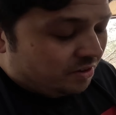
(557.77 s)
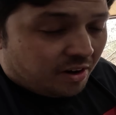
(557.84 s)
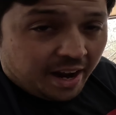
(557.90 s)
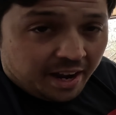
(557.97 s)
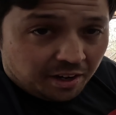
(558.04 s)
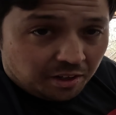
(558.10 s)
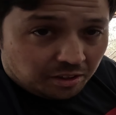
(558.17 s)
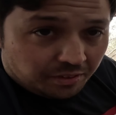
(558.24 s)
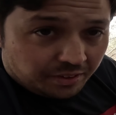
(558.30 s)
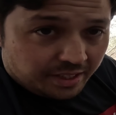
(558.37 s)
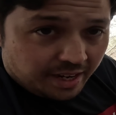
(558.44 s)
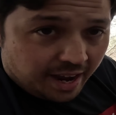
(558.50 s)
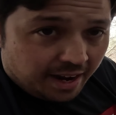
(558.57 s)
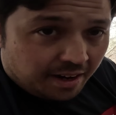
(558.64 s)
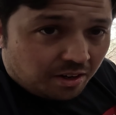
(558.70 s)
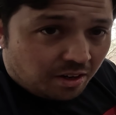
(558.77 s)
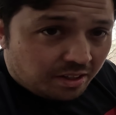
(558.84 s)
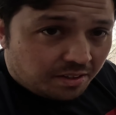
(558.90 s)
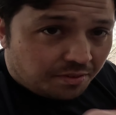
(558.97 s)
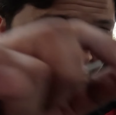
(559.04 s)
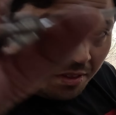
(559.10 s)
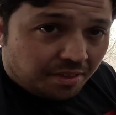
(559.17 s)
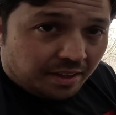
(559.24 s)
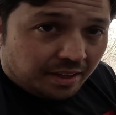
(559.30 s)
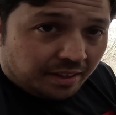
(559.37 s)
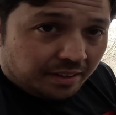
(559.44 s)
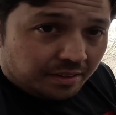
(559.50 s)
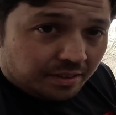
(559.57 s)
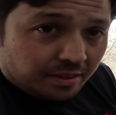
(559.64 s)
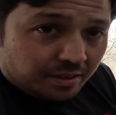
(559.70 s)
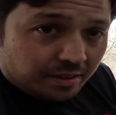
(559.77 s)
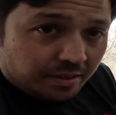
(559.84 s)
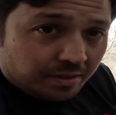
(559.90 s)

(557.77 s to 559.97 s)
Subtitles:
angle of attack on different things.